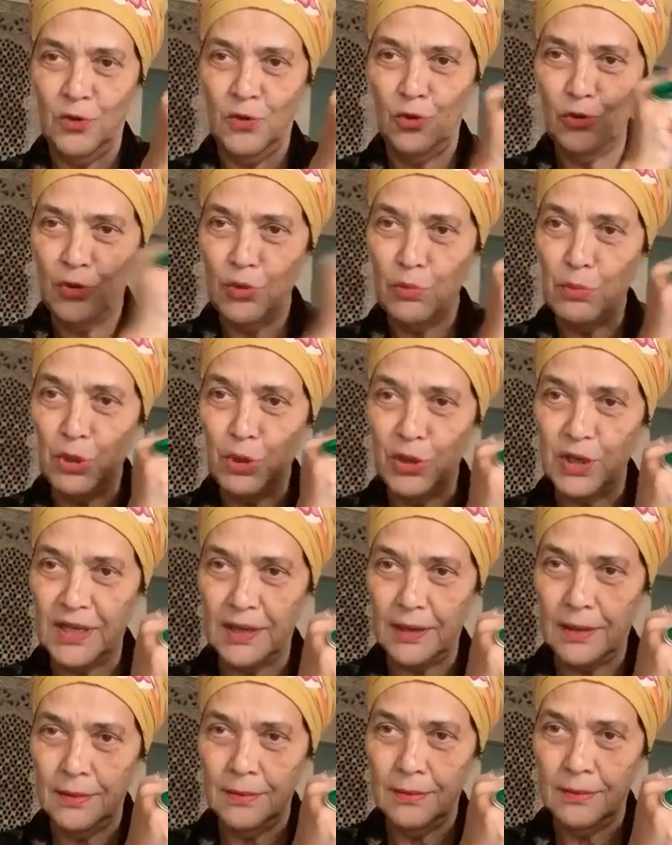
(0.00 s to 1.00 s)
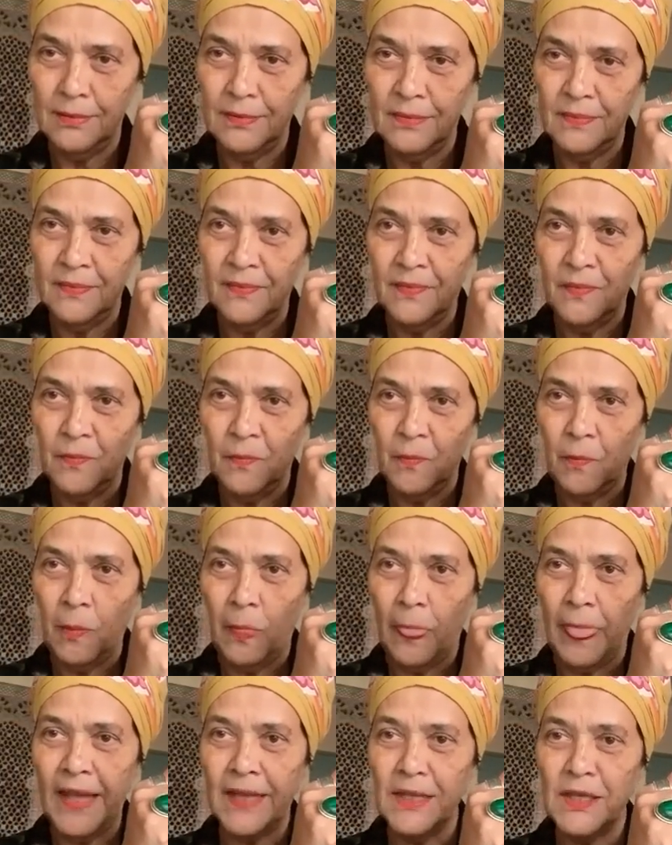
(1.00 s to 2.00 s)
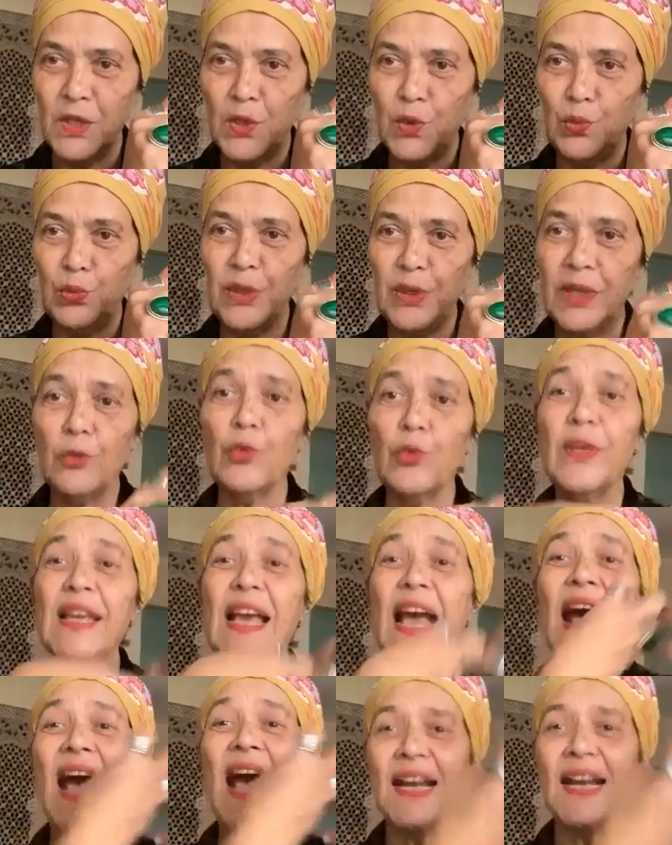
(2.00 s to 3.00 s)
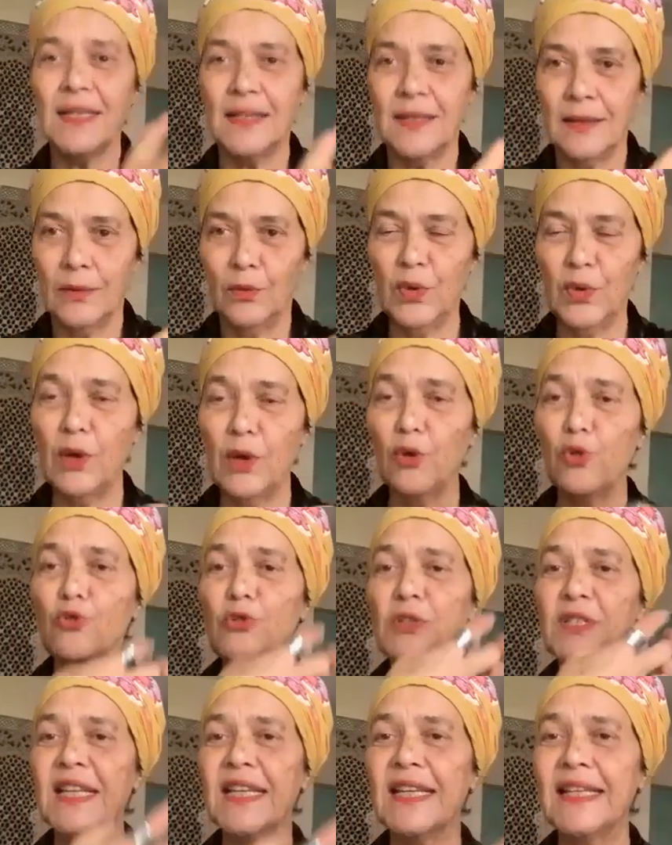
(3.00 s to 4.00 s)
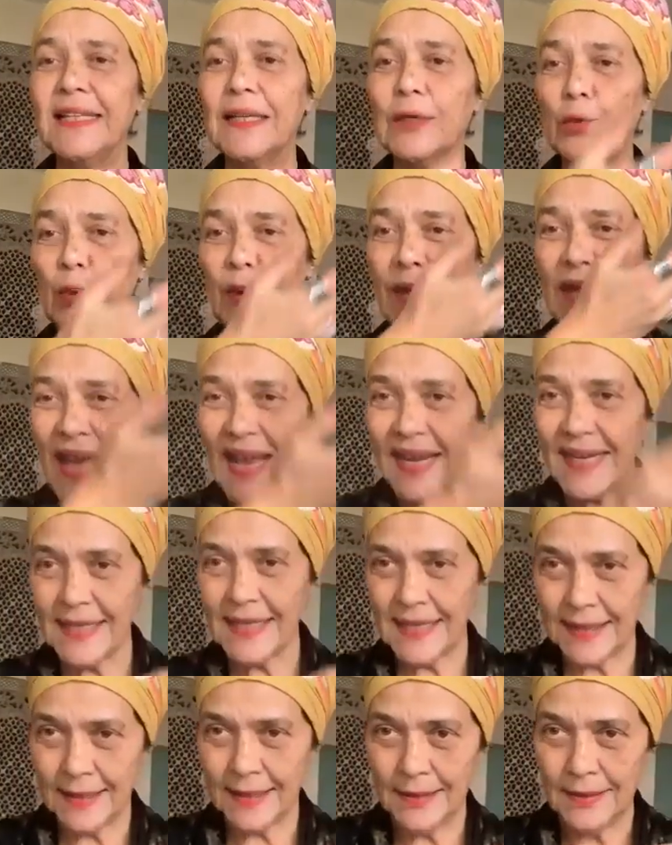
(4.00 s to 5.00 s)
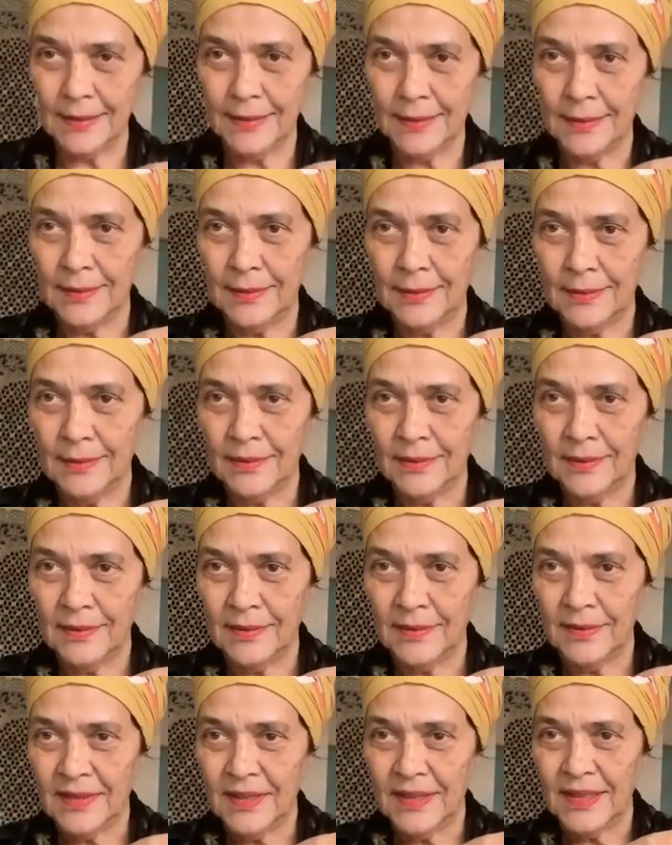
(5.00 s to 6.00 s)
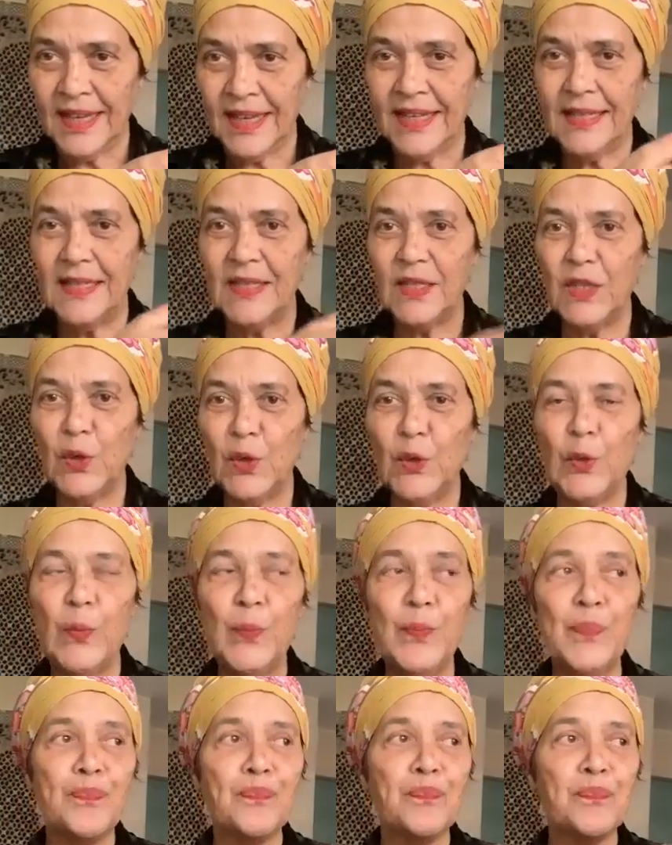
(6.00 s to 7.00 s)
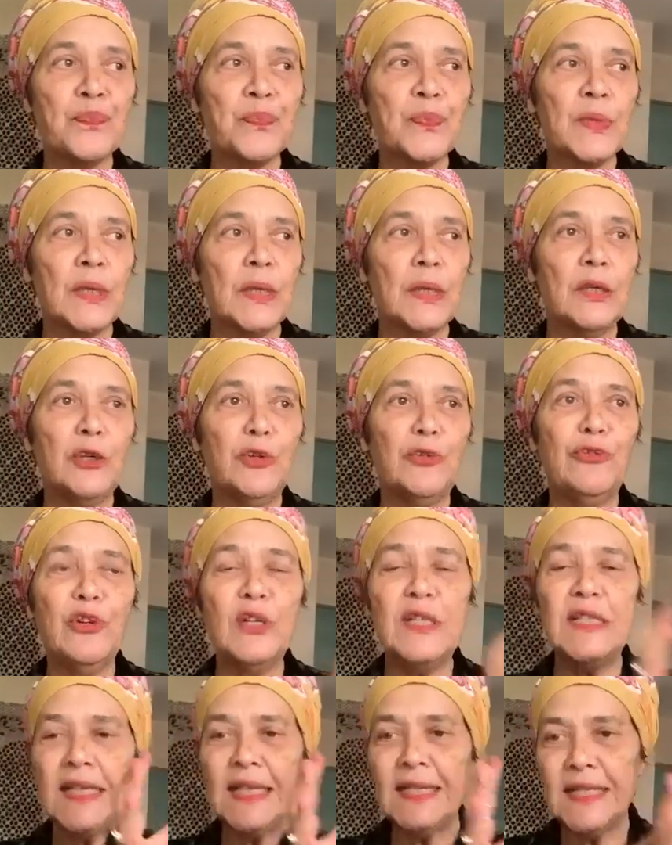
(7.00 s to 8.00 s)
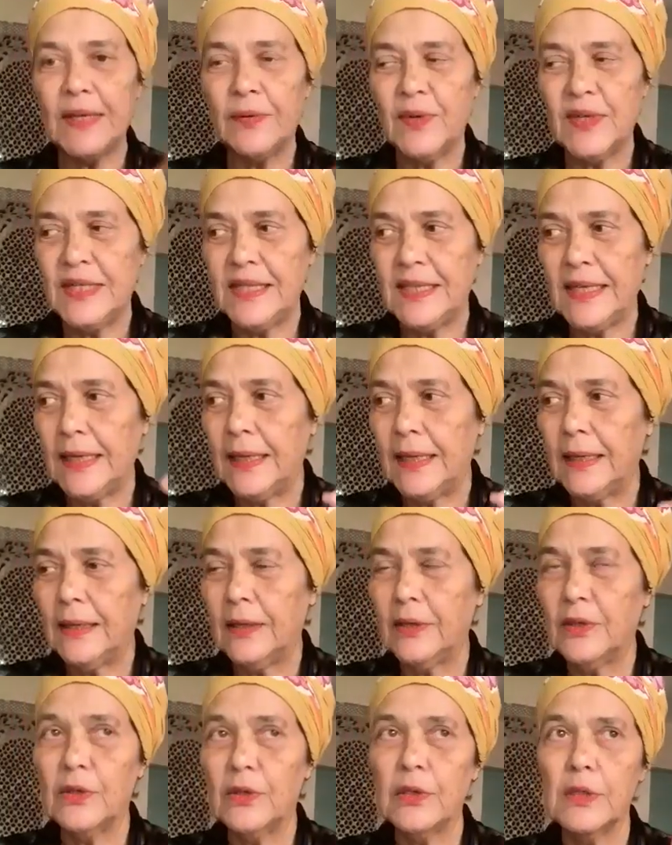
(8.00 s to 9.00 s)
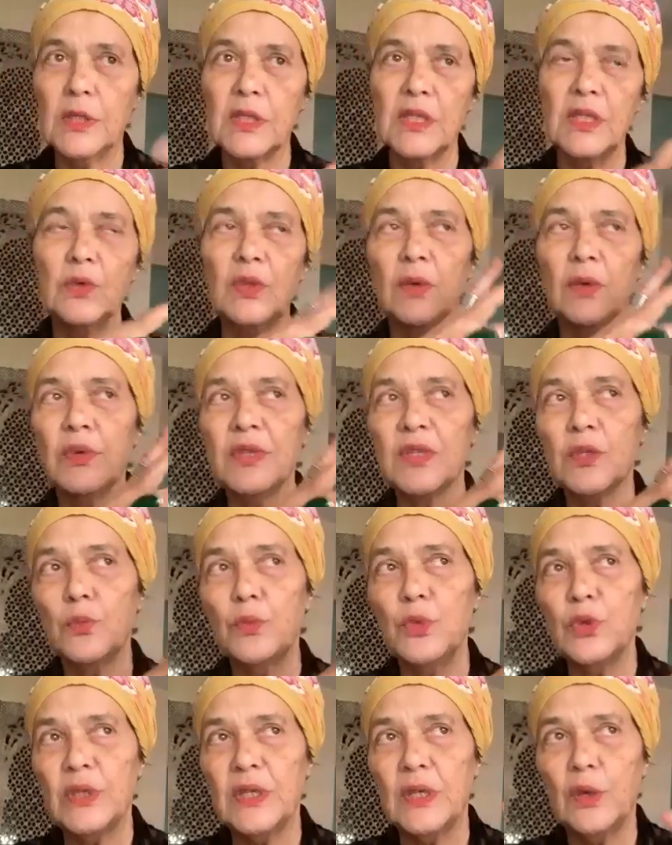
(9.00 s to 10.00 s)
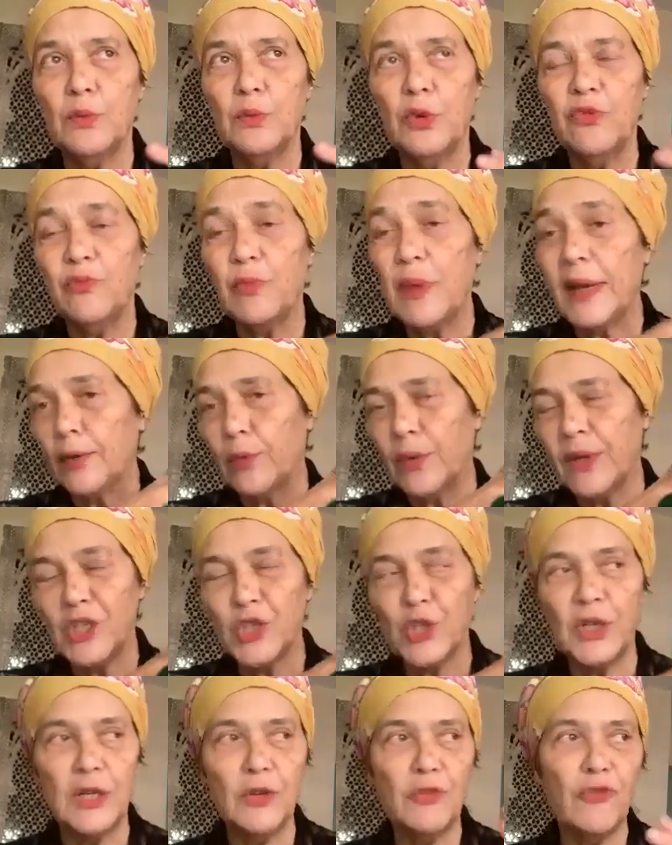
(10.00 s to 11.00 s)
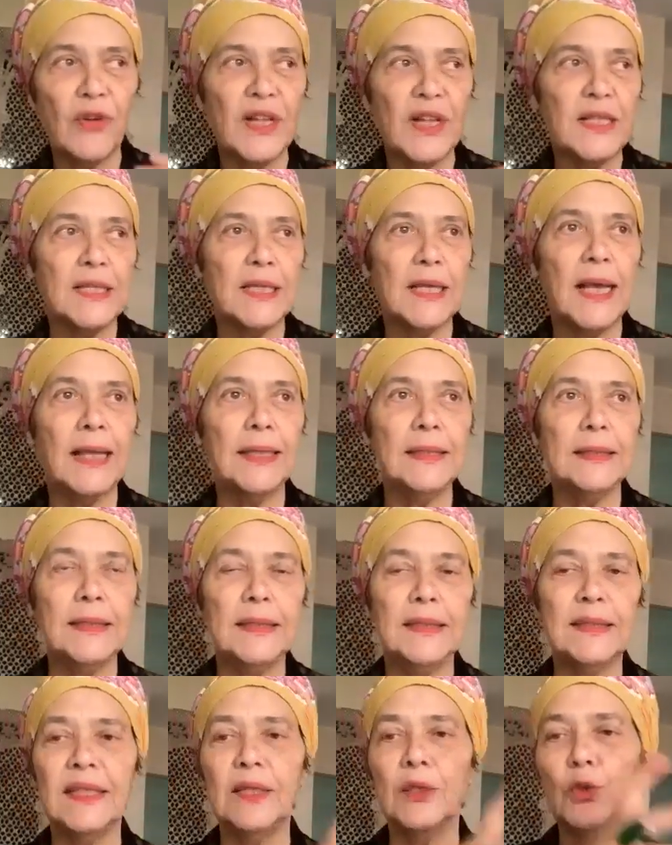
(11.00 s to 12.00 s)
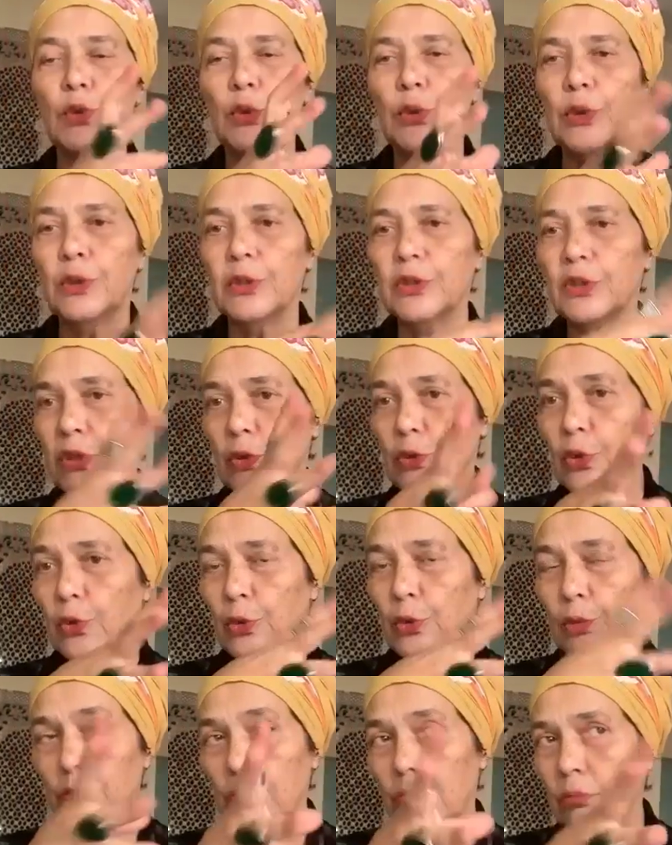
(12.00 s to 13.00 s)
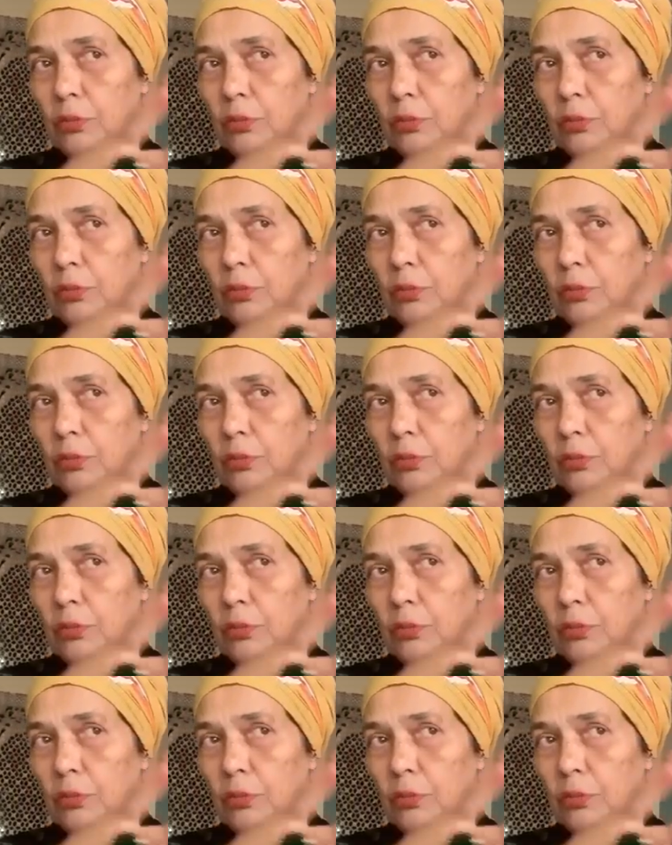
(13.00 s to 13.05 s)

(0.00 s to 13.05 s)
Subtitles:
to the model. And so we react, we are constantly reacting. And so, for instance, I was saying, so there was a museum of migration in France, and they say, so